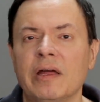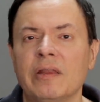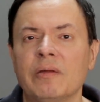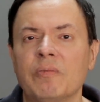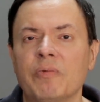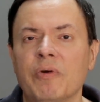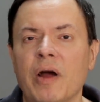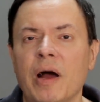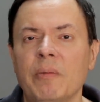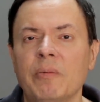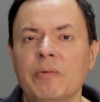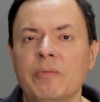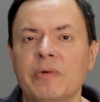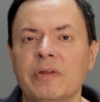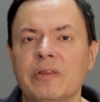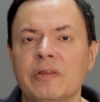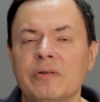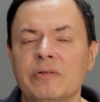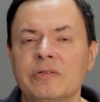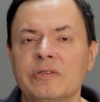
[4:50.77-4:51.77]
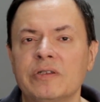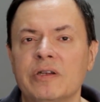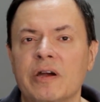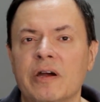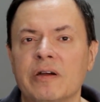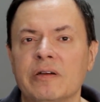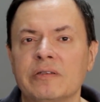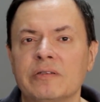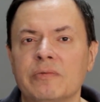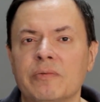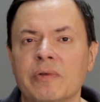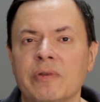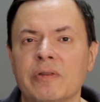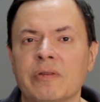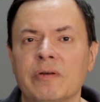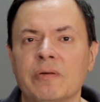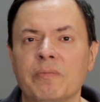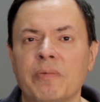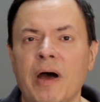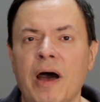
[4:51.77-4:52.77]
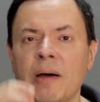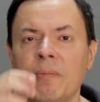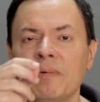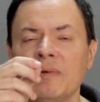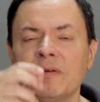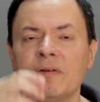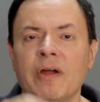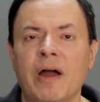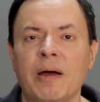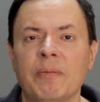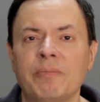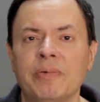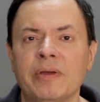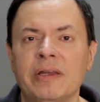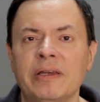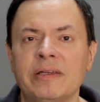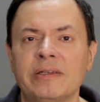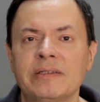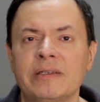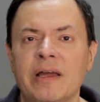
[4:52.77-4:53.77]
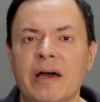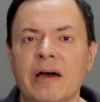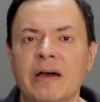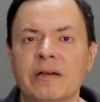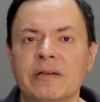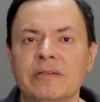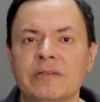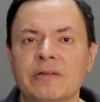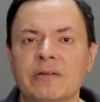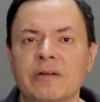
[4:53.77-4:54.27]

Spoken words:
The problem with those charts, whether they're pop and drop penny stocks